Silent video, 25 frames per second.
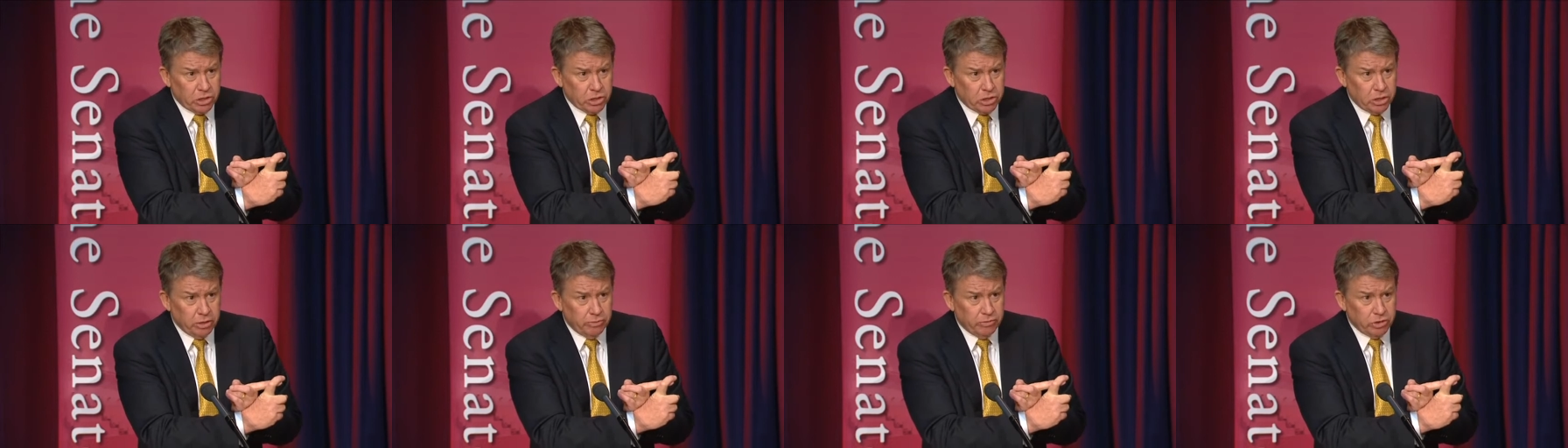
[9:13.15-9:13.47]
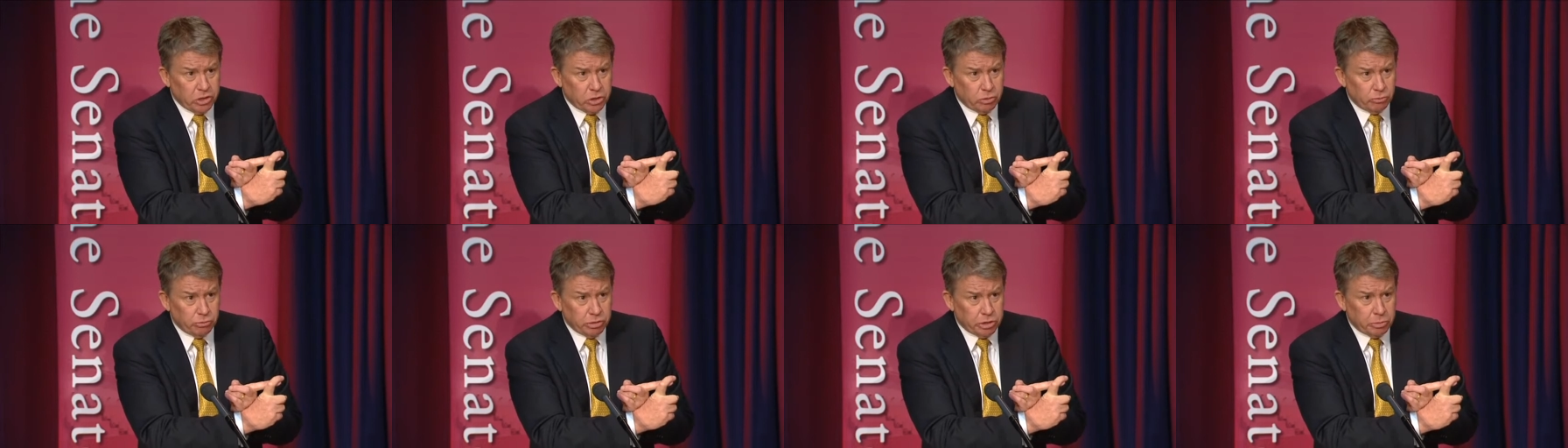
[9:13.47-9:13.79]

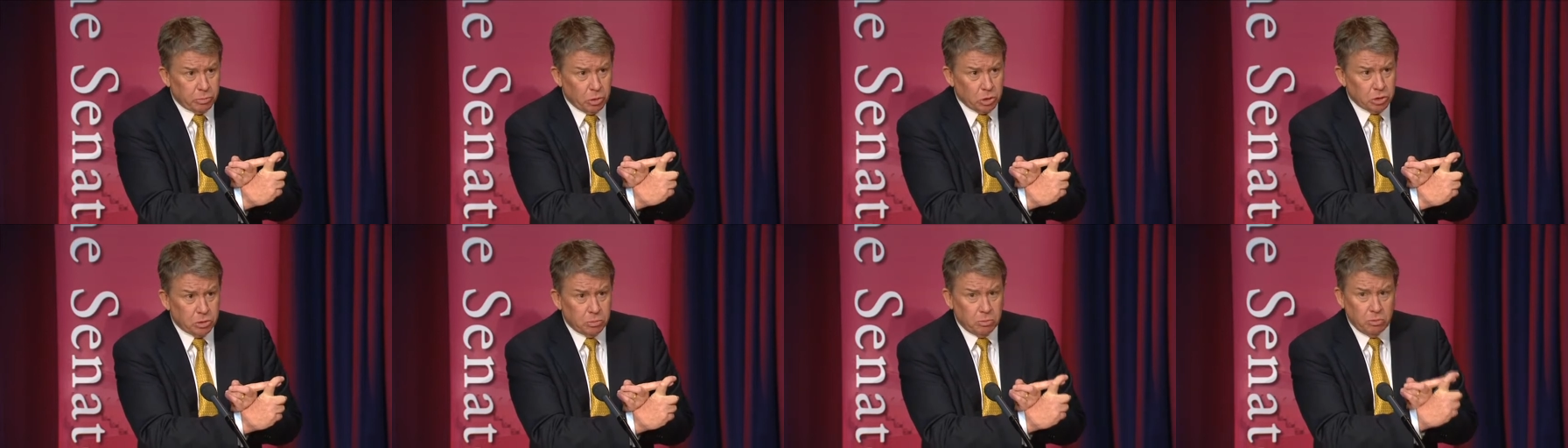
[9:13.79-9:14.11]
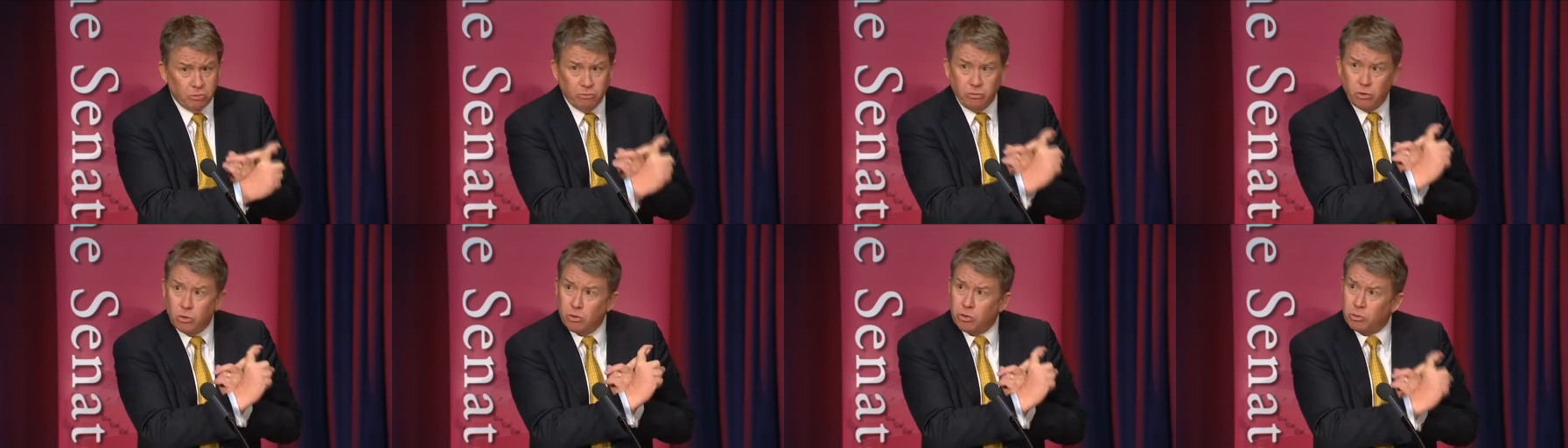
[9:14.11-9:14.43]
servants are responsible
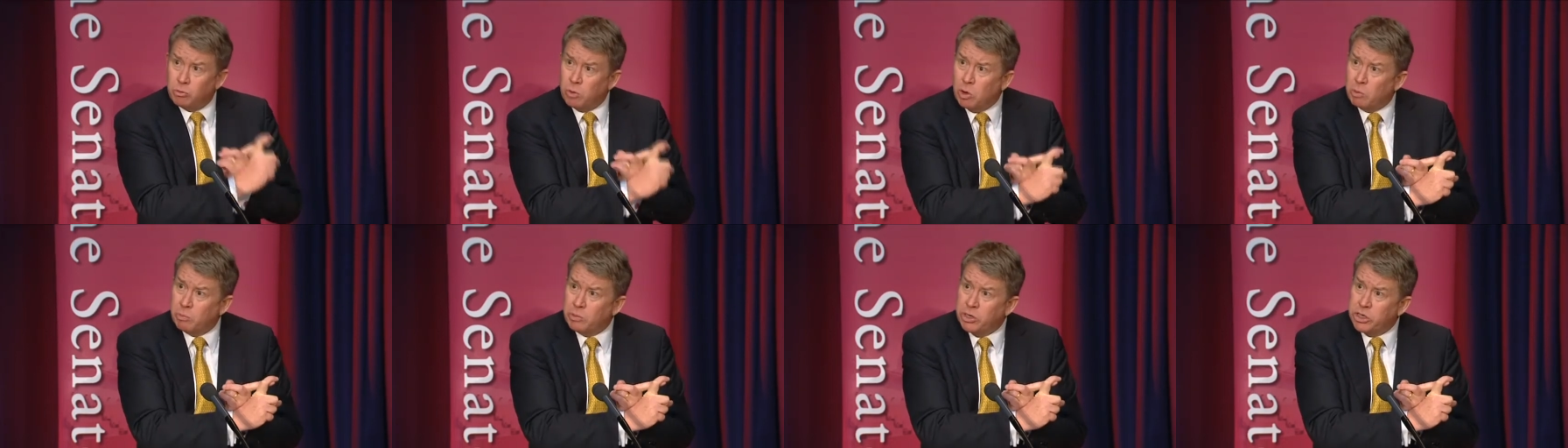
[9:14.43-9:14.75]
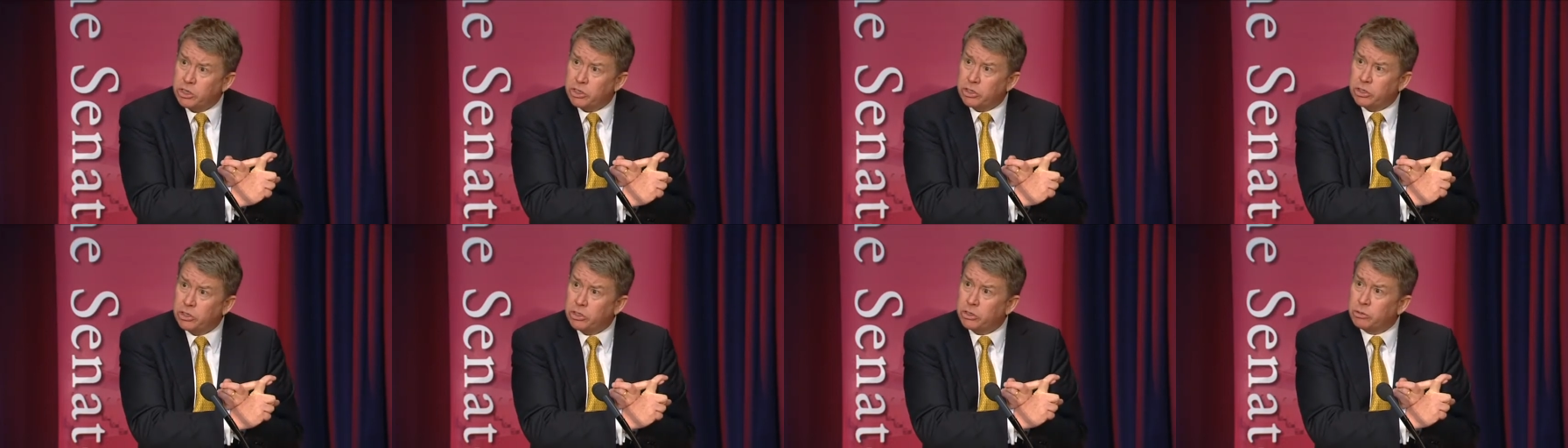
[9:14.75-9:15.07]
for and what
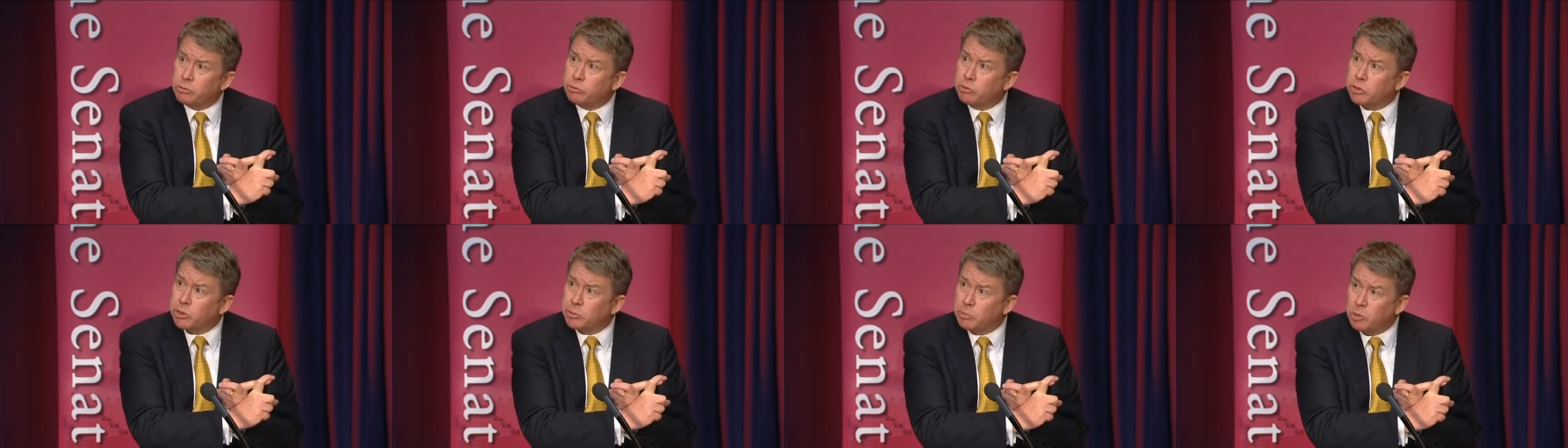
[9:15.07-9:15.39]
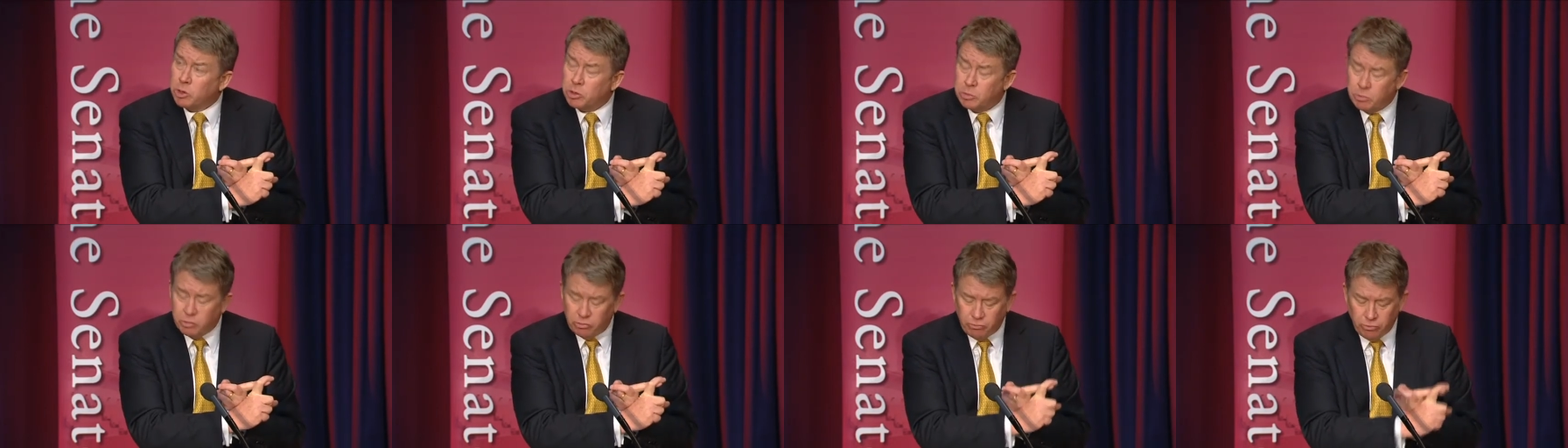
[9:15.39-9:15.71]
ministers are
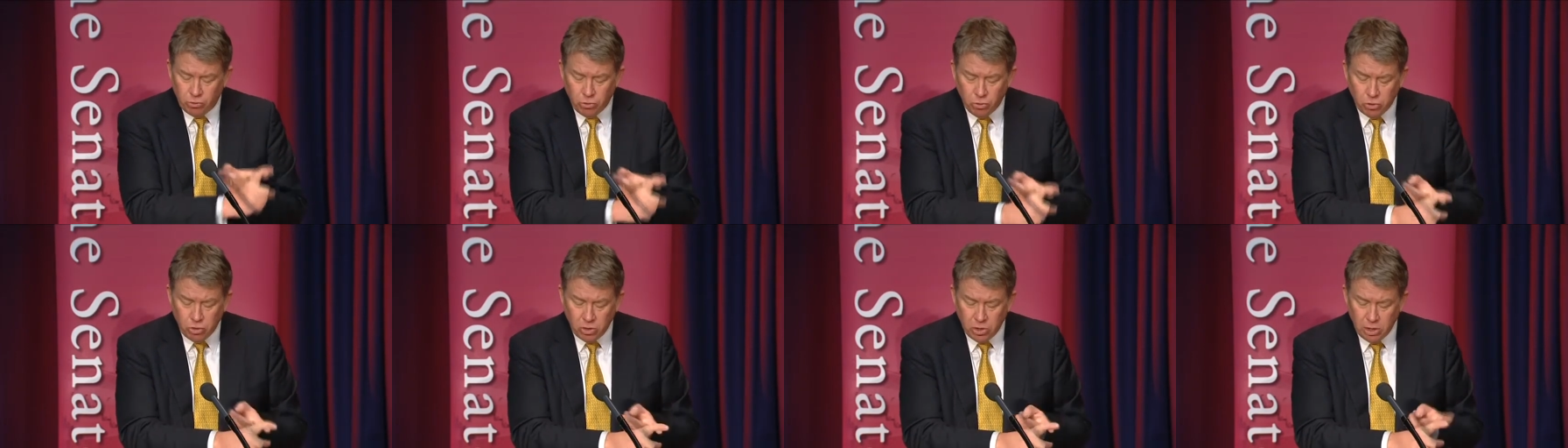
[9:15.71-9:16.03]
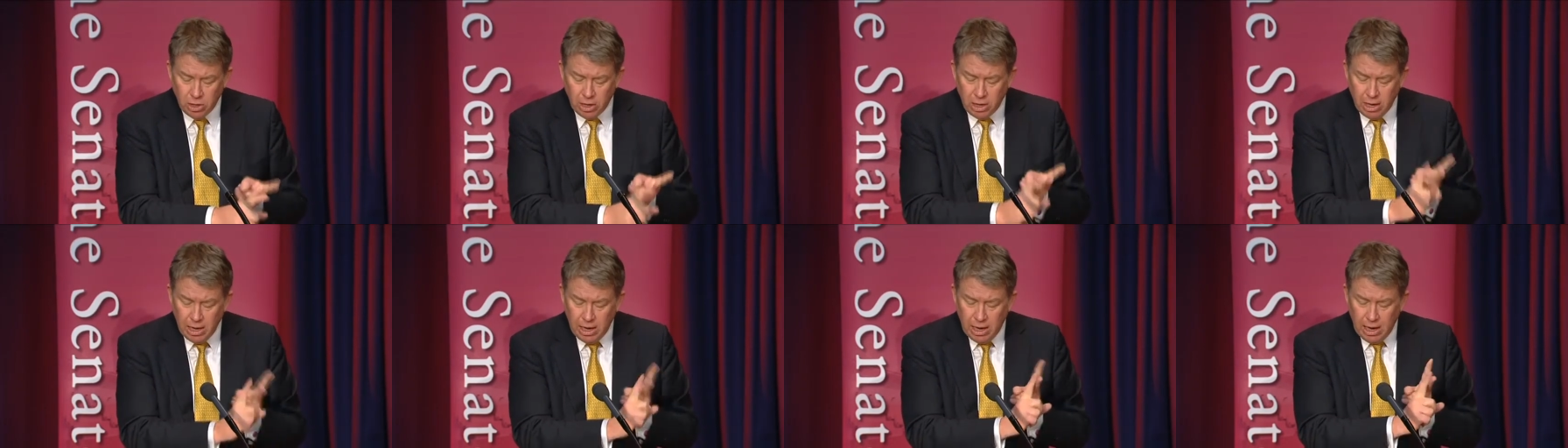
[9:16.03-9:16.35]
responsible for,
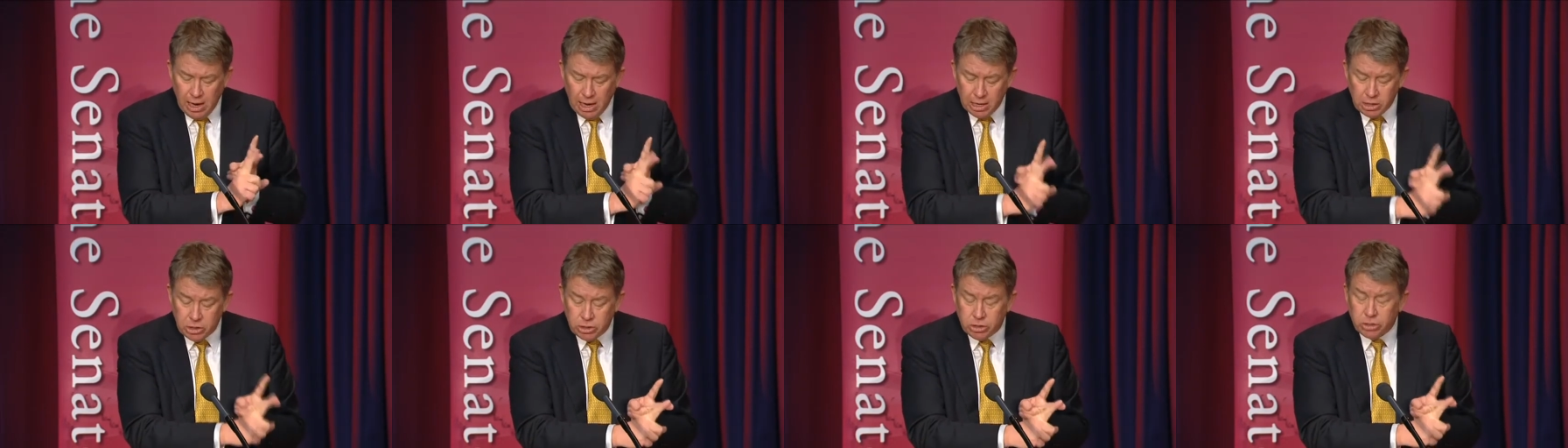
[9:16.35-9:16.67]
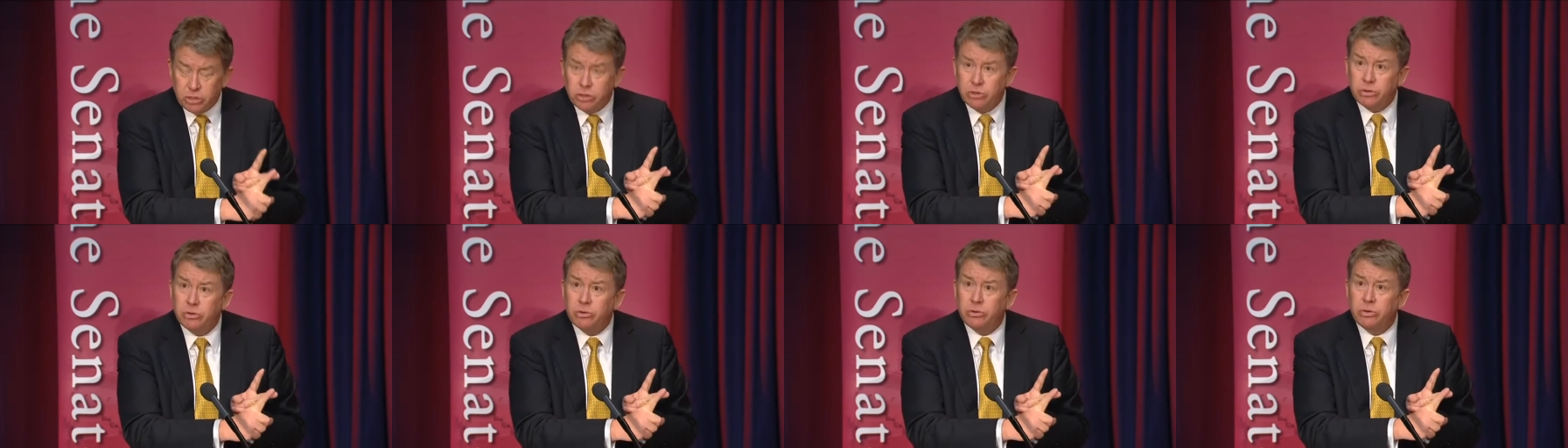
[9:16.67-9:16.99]
and
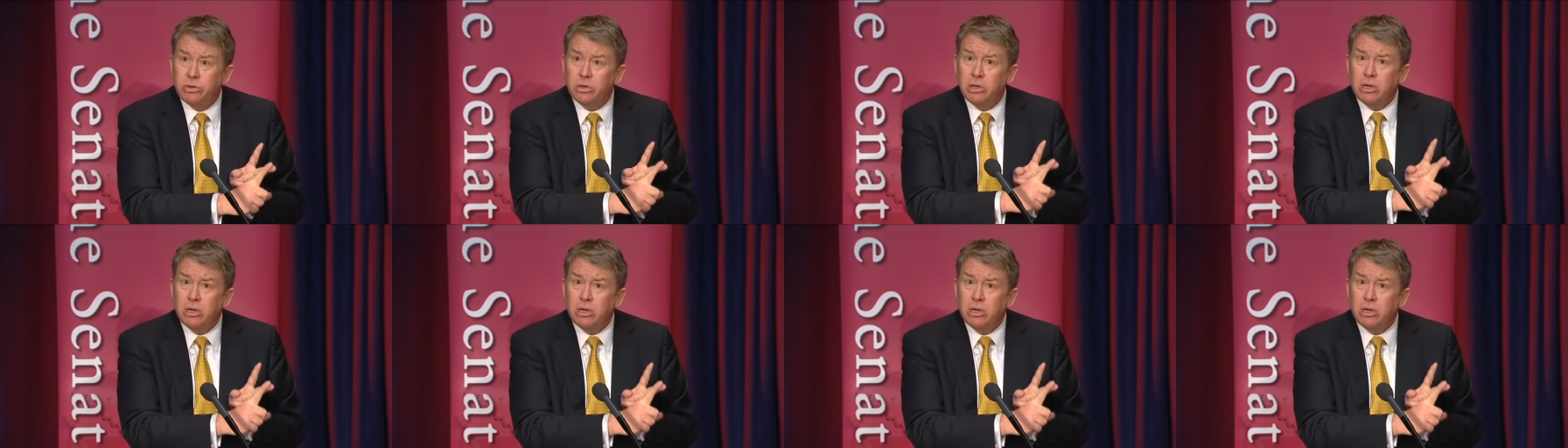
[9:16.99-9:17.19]
two,